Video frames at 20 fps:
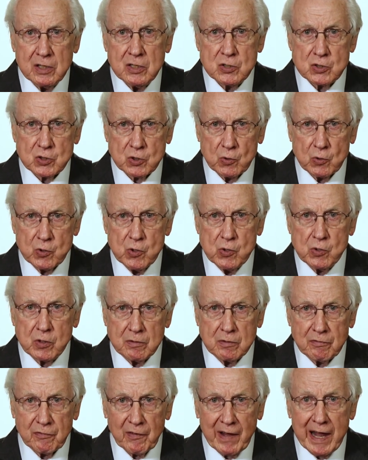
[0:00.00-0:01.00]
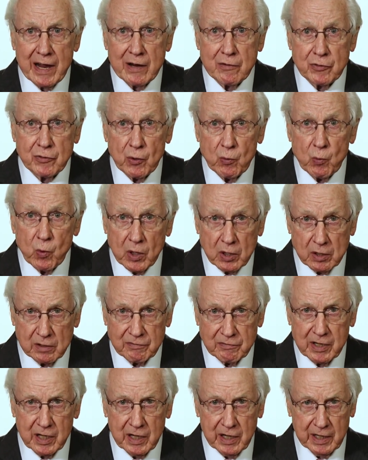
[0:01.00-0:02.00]
so you can find the will
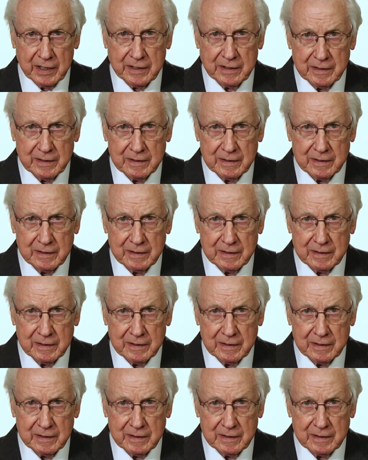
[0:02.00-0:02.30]
of God.